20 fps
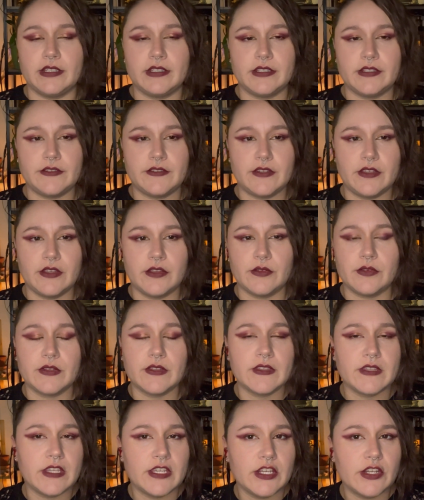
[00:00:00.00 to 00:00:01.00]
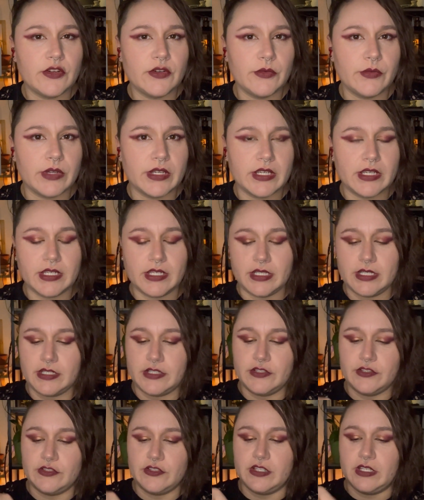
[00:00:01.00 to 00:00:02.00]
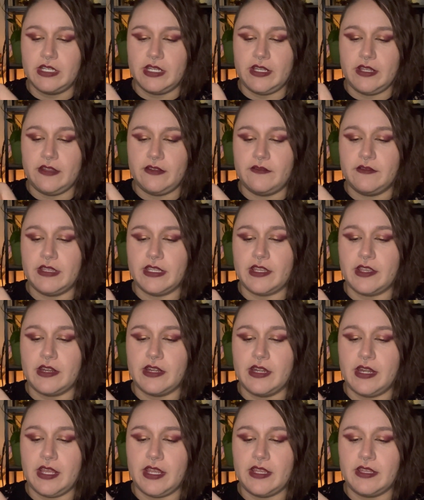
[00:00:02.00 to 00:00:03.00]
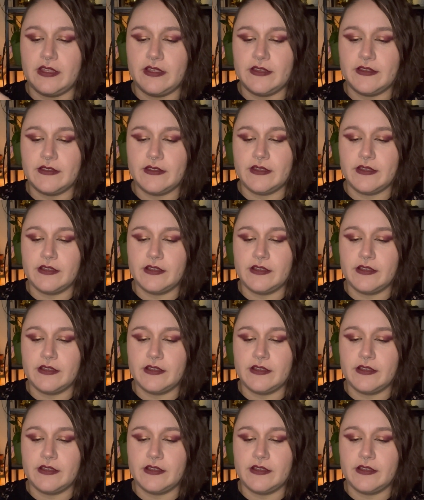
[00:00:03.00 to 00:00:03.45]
so cedar wood should have like a nice,